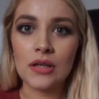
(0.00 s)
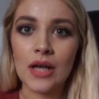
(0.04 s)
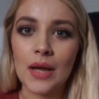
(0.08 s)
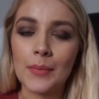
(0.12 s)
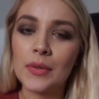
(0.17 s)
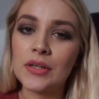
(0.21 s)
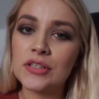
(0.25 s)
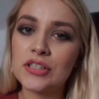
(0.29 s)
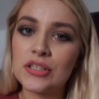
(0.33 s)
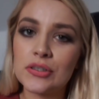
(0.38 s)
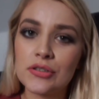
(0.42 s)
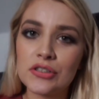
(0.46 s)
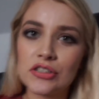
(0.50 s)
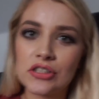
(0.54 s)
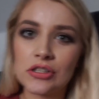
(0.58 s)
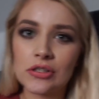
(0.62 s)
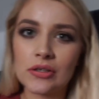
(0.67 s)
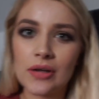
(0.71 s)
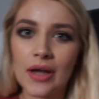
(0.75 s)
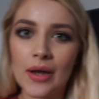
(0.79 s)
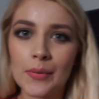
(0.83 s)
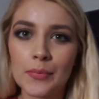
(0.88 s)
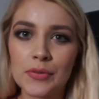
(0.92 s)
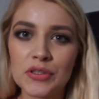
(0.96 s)
i'm not too
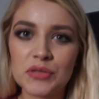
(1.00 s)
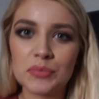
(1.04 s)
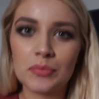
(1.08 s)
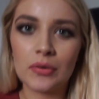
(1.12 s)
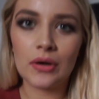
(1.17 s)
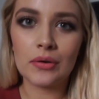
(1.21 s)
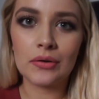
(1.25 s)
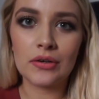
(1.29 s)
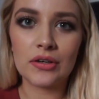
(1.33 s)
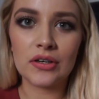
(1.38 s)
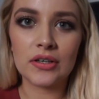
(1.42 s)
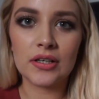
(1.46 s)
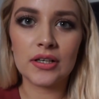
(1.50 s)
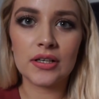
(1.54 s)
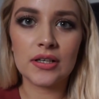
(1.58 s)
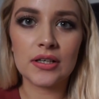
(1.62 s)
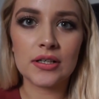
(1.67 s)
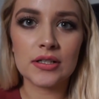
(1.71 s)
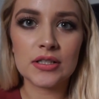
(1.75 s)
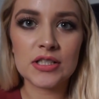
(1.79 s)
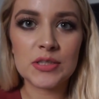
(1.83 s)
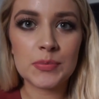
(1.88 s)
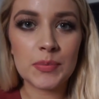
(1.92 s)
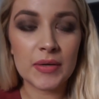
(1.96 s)
sure how much more i'm gonna
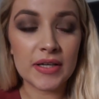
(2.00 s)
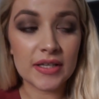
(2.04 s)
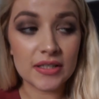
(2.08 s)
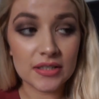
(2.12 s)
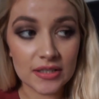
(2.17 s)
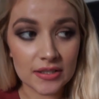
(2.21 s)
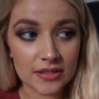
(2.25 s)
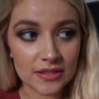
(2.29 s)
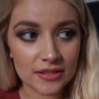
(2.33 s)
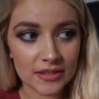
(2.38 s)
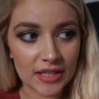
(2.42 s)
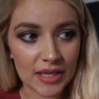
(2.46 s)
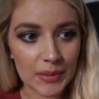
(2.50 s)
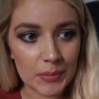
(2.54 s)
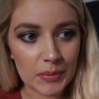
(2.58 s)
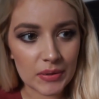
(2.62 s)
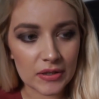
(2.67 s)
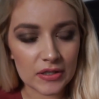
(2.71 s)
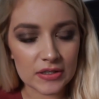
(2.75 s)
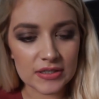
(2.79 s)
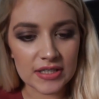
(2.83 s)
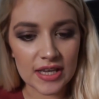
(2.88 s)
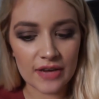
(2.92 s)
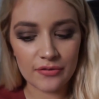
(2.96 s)
speak to you tonight
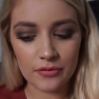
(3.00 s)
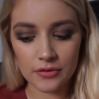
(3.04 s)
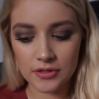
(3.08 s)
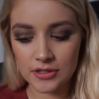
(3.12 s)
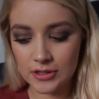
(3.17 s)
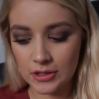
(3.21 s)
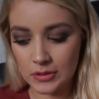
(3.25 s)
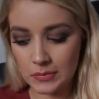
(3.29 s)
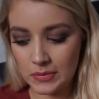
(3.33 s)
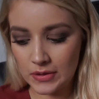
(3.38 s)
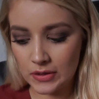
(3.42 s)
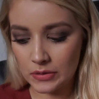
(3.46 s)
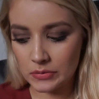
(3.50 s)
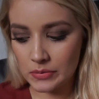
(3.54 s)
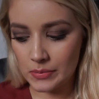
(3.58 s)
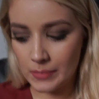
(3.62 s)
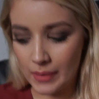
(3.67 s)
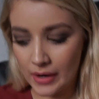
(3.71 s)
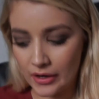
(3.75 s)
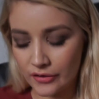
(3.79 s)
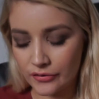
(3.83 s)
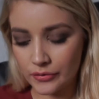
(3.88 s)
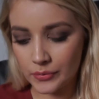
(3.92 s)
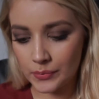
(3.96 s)
because everyone's gonna be coming
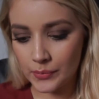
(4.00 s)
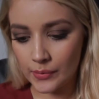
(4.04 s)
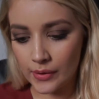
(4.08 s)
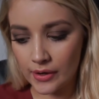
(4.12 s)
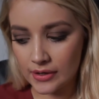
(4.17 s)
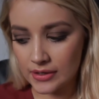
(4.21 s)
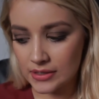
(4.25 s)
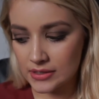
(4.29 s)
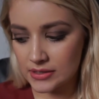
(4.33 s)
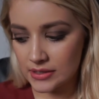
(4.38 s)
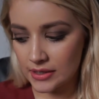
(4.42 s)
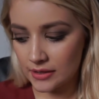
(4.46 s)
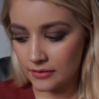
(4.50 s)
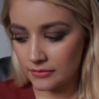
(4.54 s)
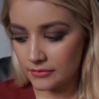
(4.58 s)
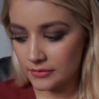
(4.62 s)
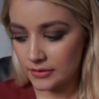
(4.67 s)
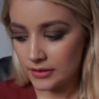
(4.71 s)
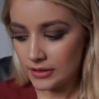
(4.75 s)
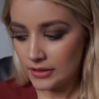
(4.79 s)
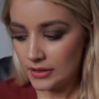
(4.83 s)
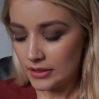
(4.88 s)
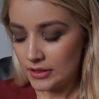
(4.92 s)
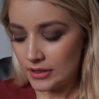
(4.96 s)
back from work soon
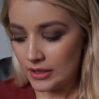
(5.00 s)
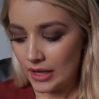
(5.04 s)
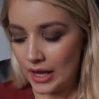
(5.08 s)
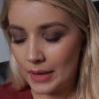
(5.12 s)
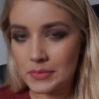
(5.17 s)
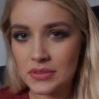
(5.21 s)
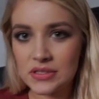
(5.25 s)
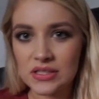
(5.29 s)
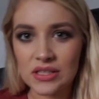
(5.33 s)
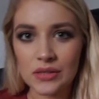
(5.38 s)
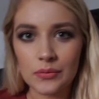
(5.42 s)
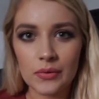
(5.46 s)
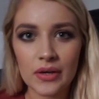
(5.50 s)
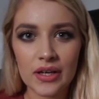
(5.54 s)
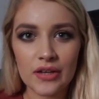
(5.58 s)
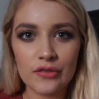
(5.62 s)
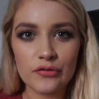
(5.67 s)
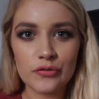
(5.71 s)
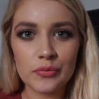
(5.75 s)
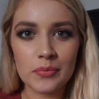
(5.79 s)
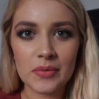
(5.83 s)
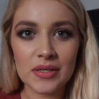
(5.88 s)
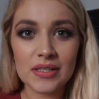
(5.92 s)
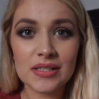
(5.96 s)
i'm still waiting
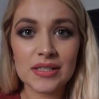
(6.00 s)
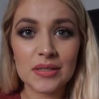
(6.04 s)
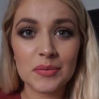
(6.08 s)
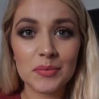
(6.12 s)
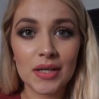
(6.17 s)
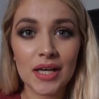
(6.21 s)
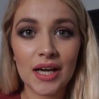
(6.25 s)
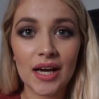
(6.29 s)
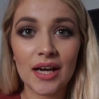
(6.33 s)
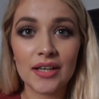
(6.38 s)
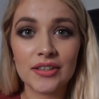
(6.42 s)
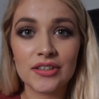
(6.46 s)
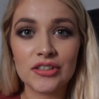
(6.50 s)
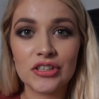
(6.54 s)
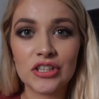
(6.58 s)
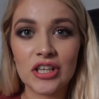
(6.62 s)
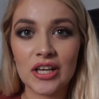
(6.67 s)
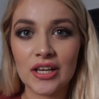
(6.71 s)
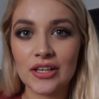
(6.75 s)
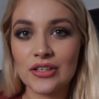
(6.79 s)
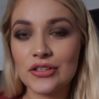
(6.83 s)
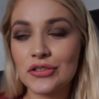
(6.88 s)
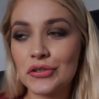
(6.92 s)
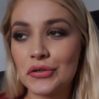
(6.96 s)
for my sim card to
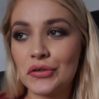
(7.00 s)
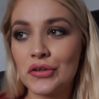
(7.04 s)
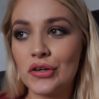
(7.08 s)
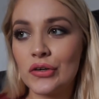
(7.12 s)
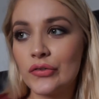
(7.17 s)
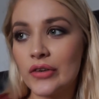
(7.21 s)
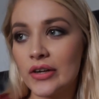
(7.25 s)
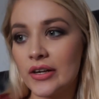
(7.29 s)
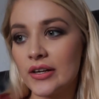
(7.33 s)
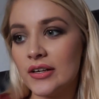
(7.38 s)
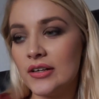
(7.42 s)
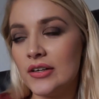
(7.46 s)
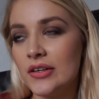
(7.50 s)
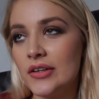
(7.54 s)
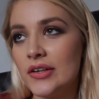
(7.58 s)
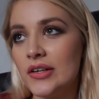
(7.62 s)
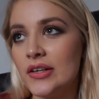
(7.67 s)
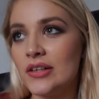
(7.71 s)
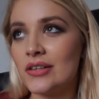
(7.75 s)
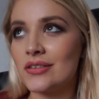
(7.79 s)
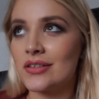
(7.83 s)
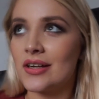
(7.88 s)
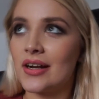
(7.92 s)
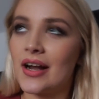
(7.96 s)
change over
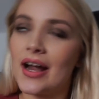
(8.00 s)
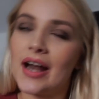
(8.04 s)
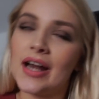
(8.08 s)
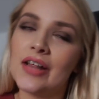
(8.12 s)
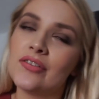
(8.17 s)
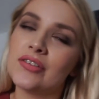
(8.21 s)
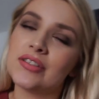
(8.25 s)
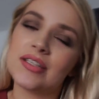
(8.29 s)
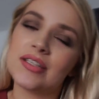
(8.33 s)
so i can't even